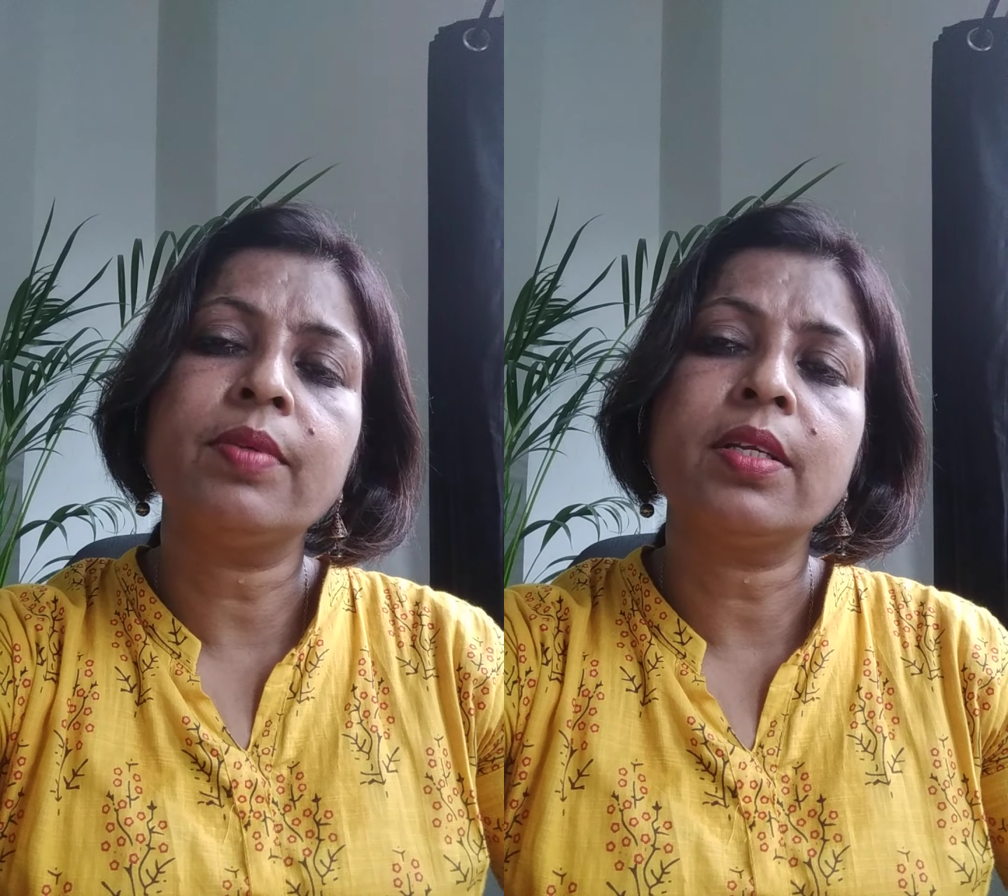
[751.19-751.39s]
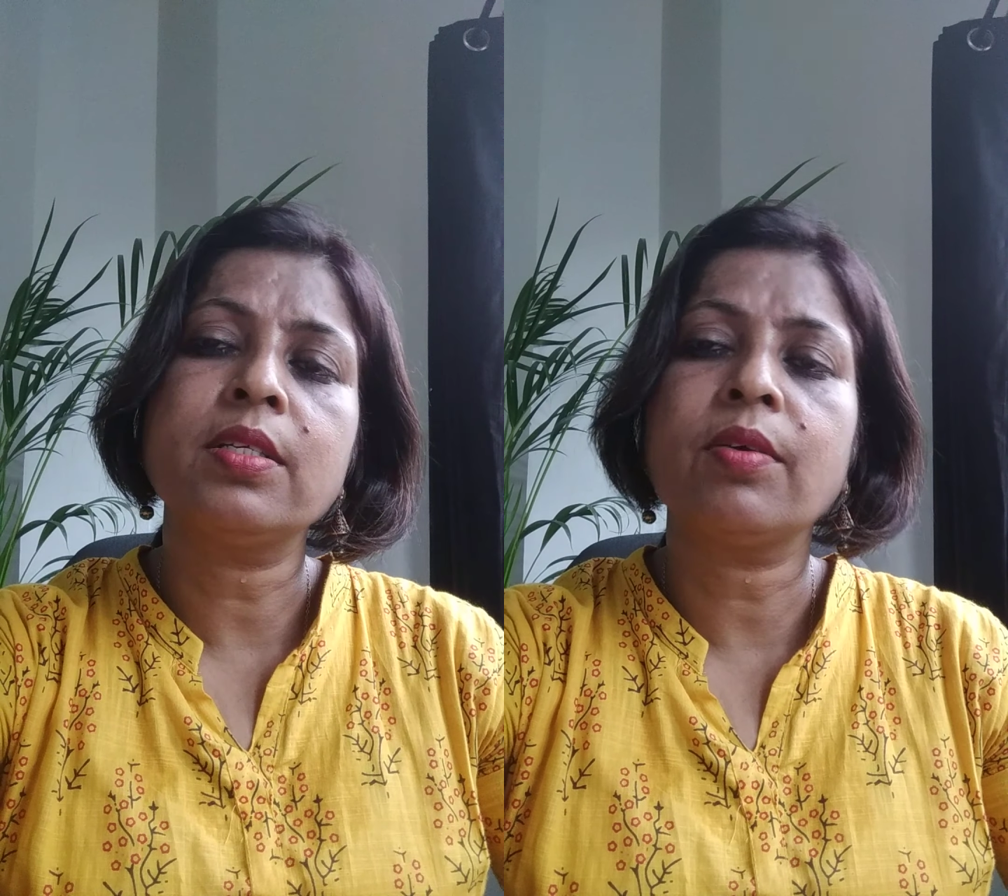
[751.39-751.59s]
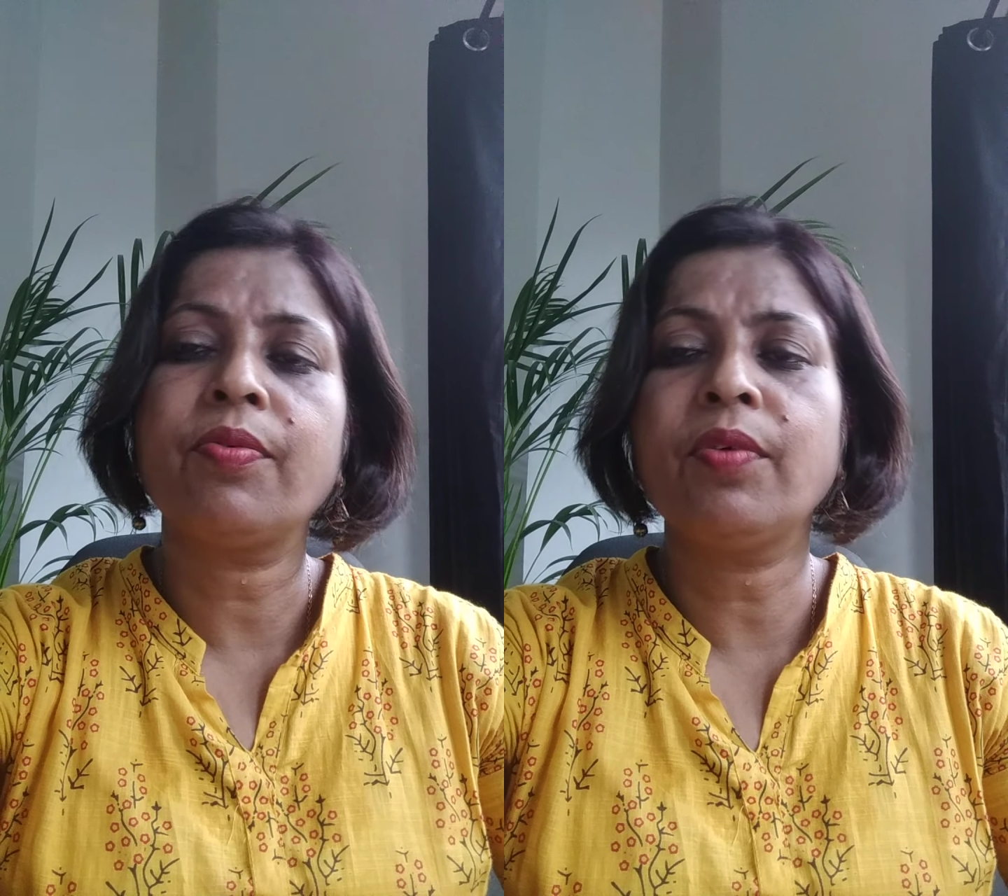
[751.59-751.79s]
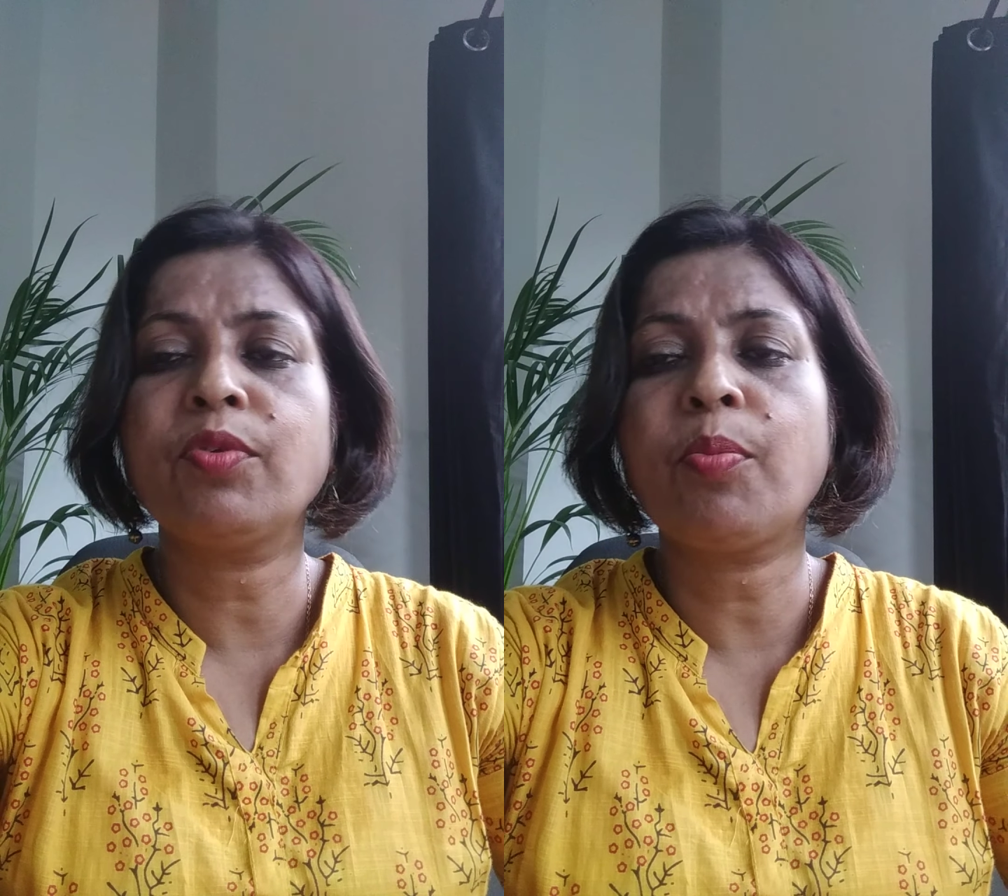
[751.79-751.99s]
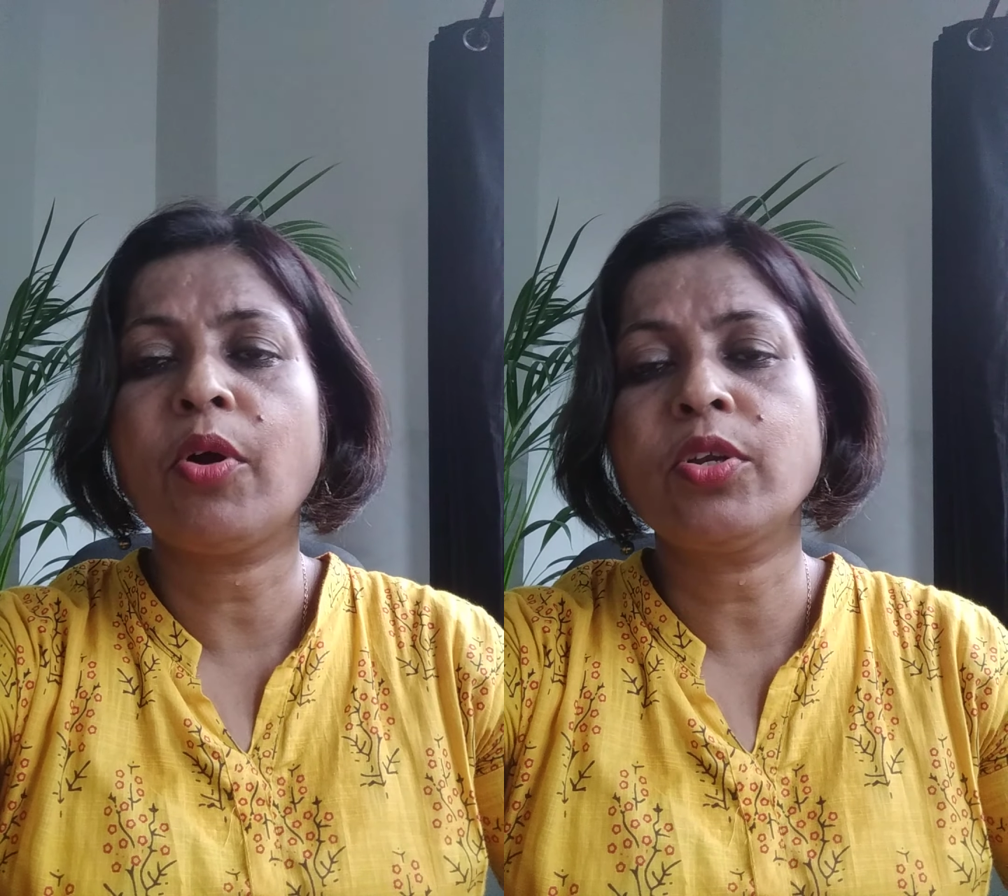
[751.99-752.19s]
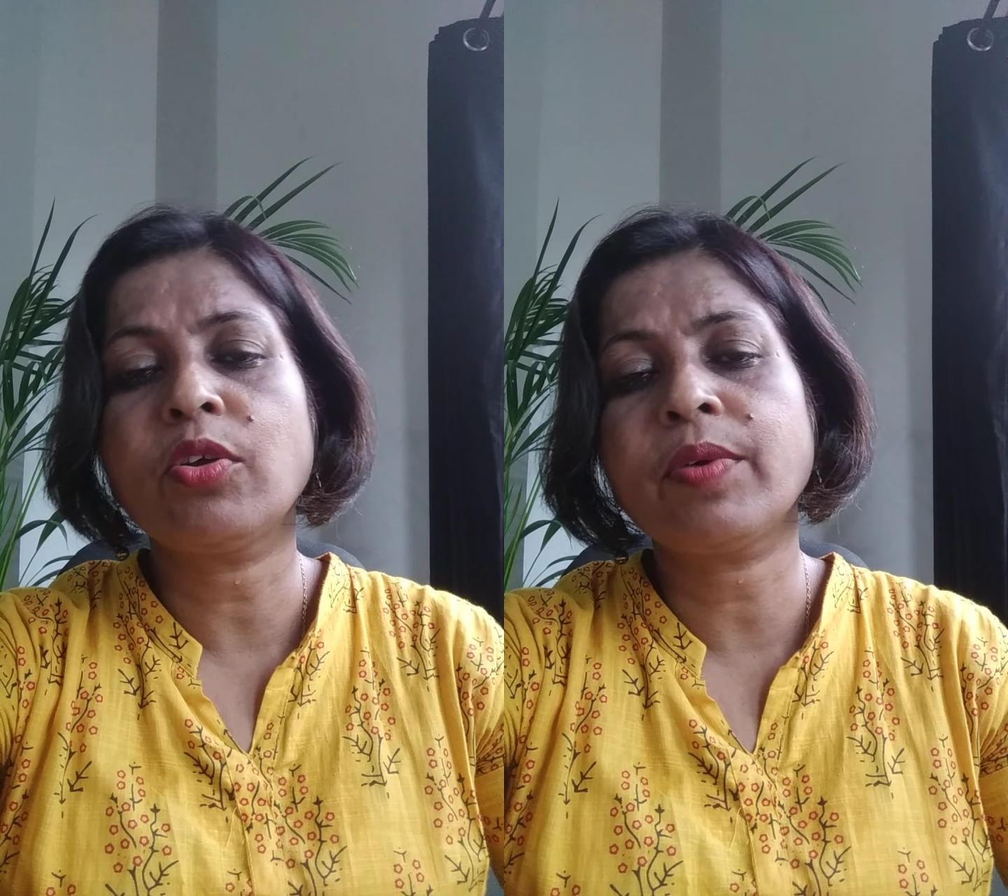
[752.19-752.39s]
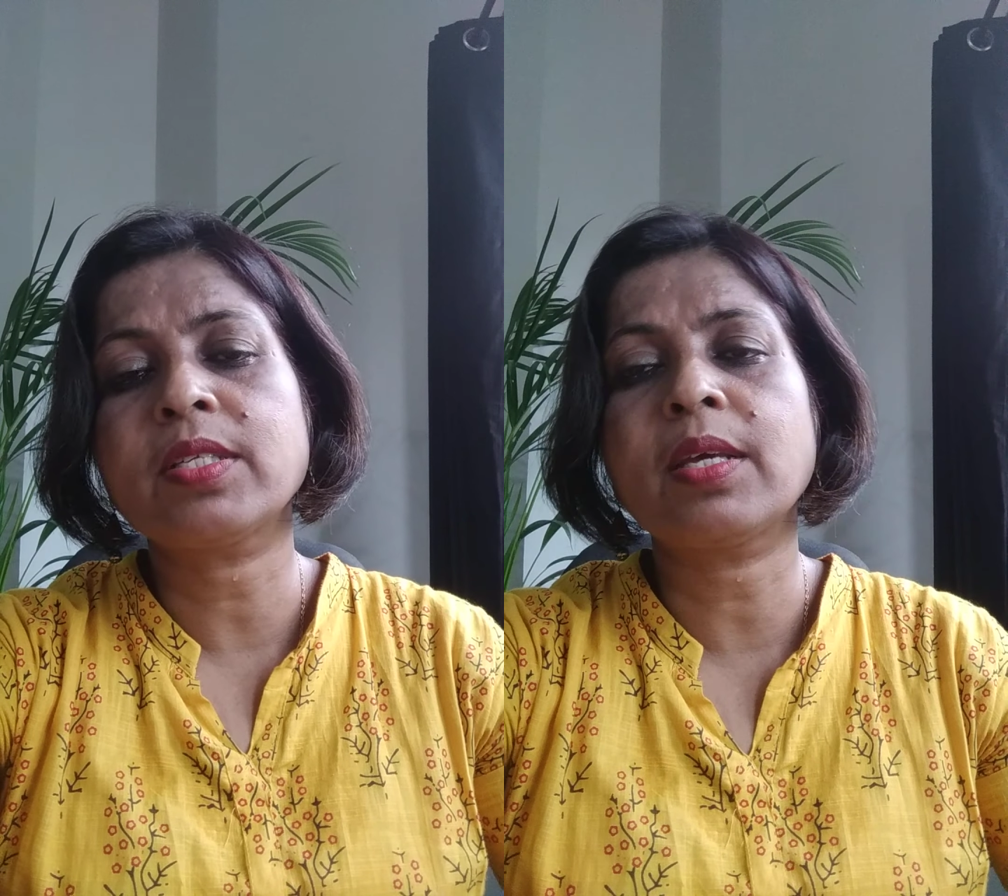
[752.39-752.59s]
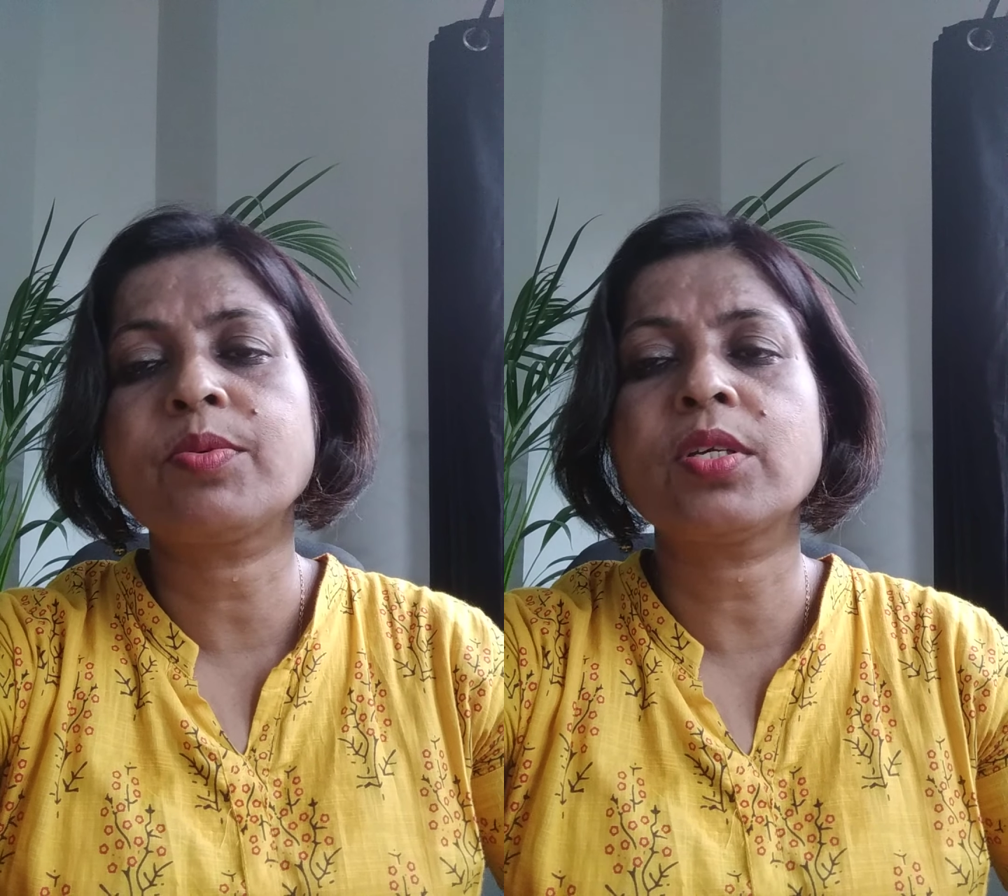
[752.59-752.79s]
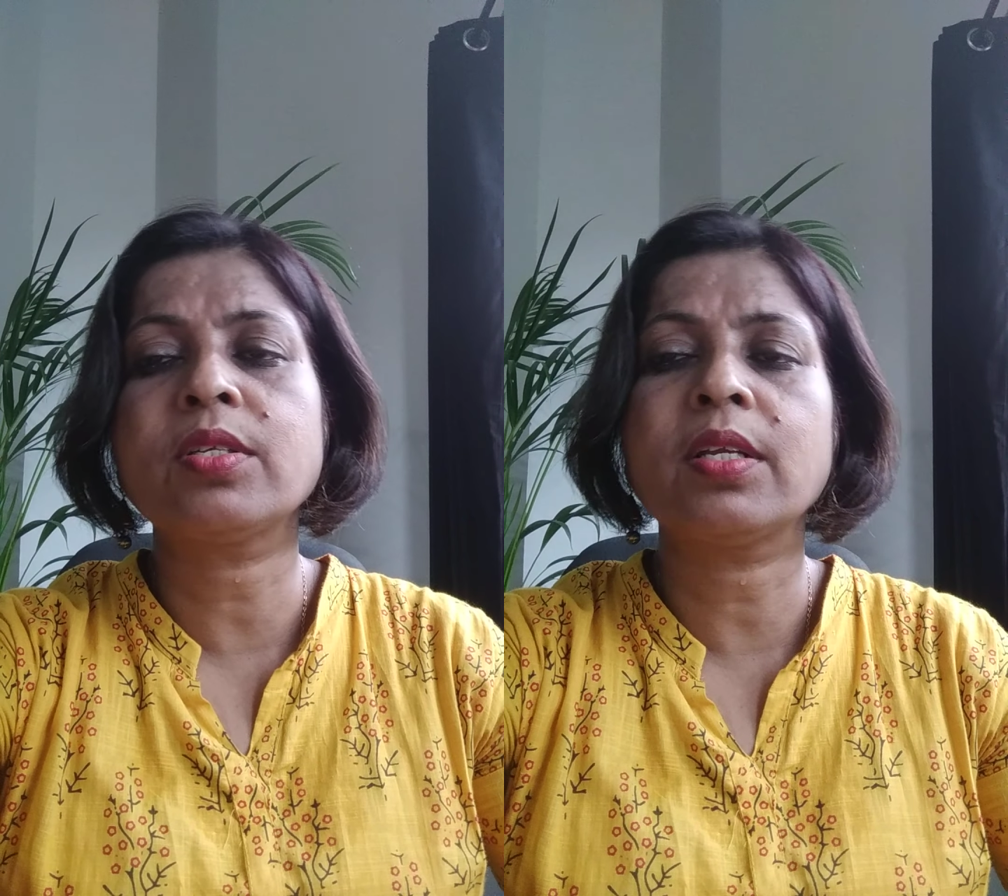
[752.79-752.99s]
that is the fifth point of exceptions,